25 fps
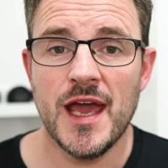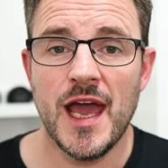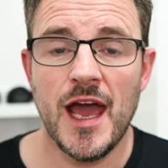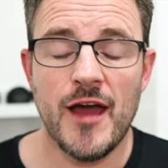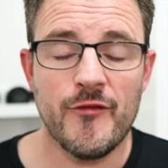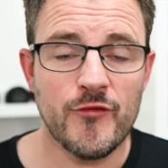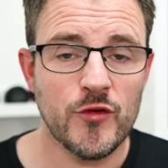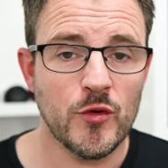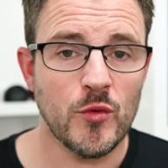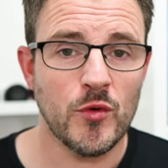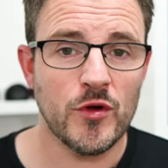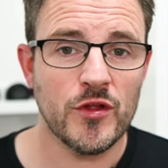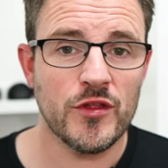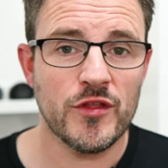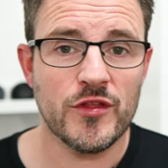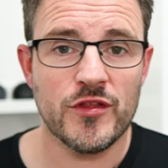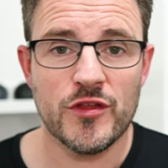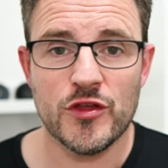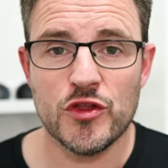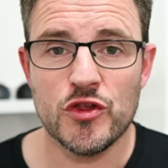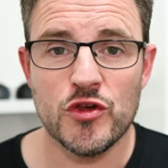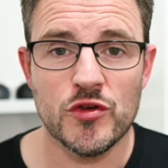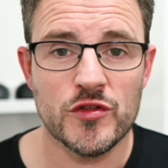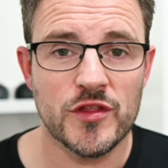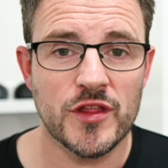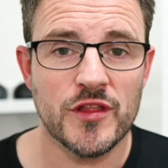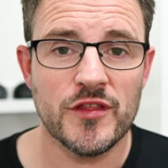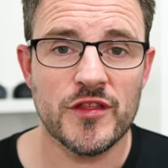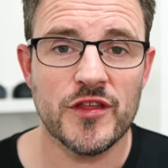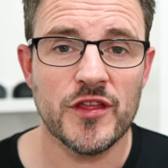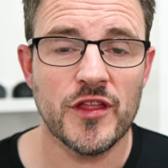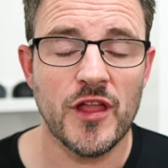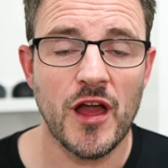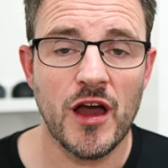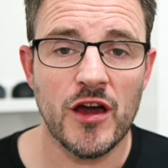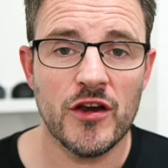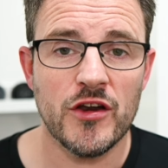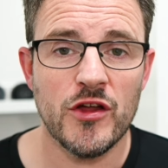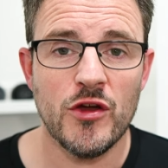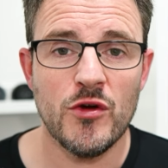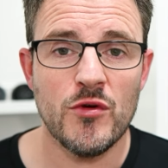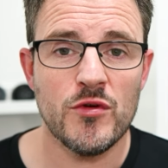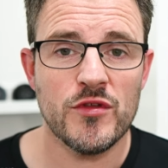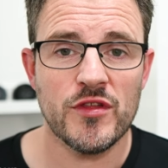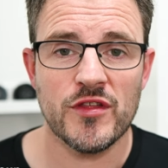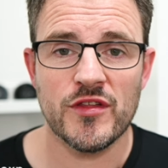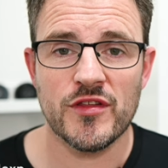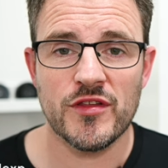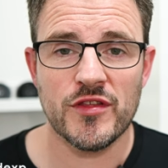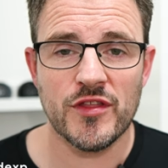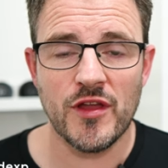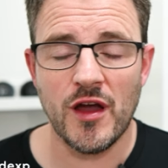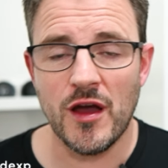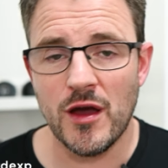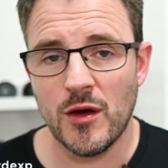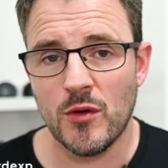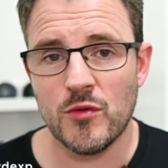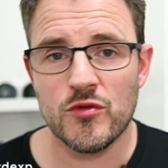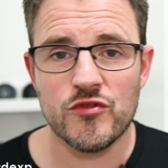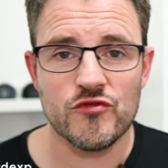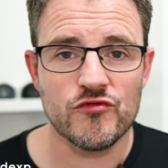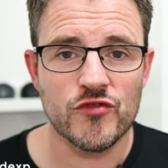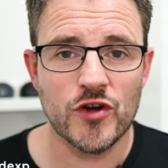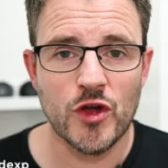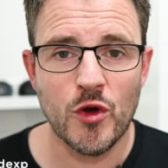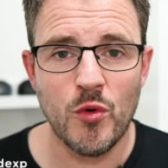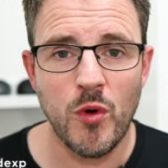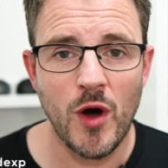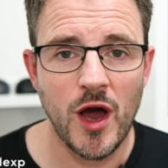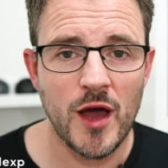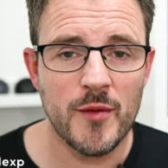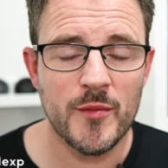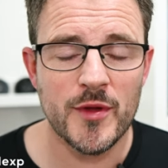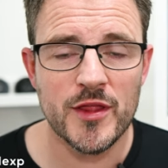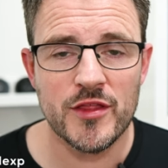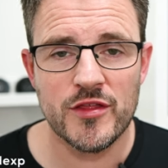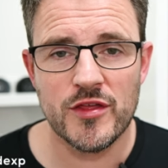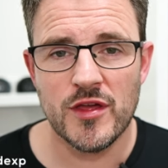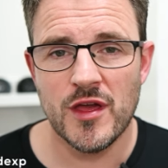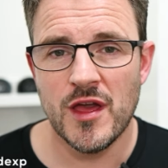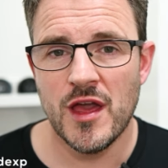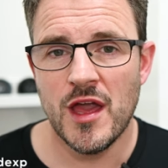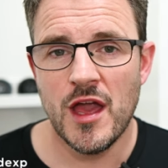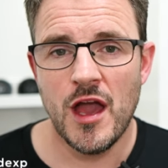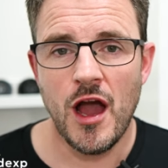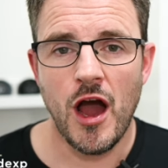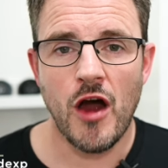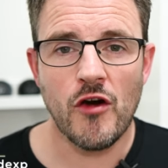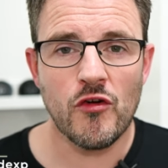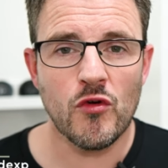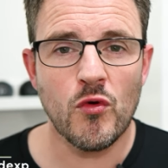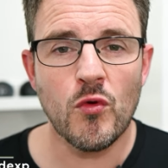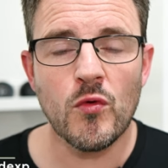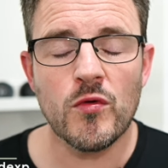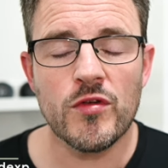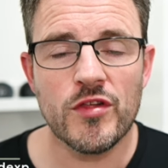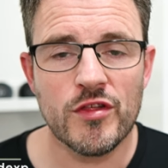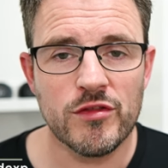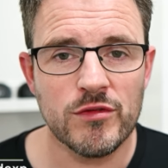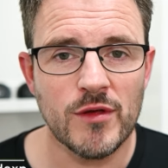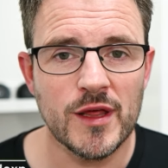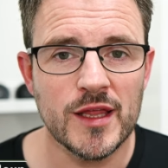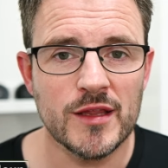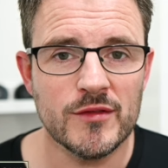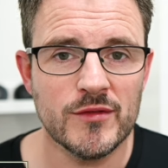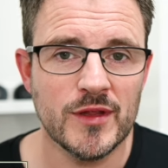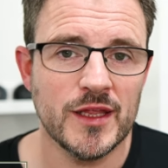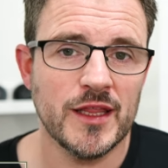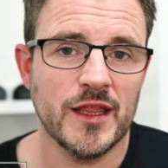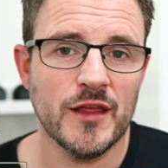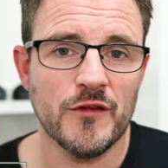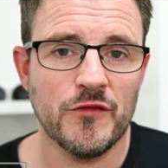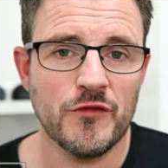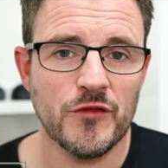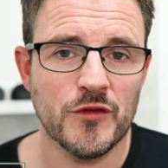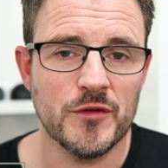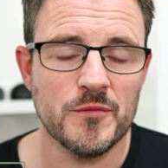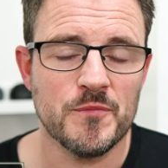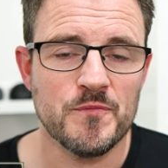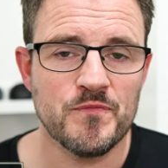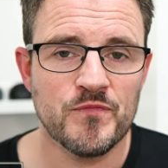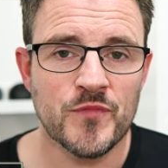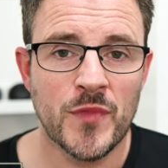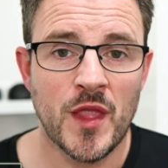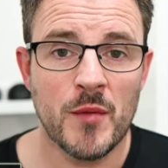Everyone's shooting scenarios and styles and requirements are all slightly different.